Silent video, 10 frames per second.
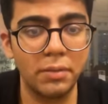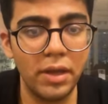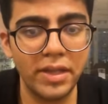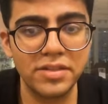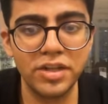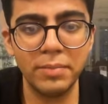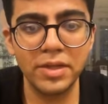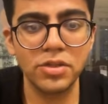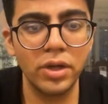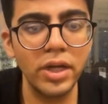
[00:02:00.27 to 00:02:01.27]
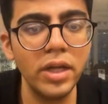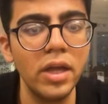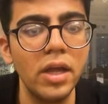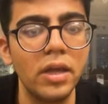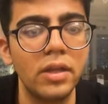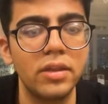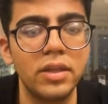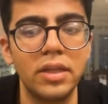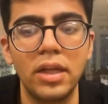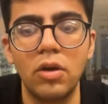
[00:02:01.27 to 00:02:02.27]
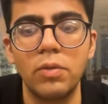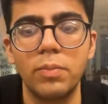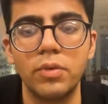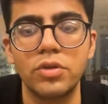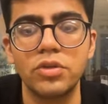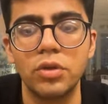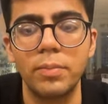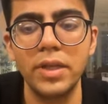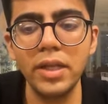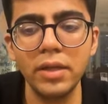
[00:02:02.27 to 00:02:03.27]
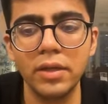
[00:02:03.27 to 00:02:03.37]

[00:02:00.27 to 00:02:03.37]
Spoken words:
extremely sorry. The output should be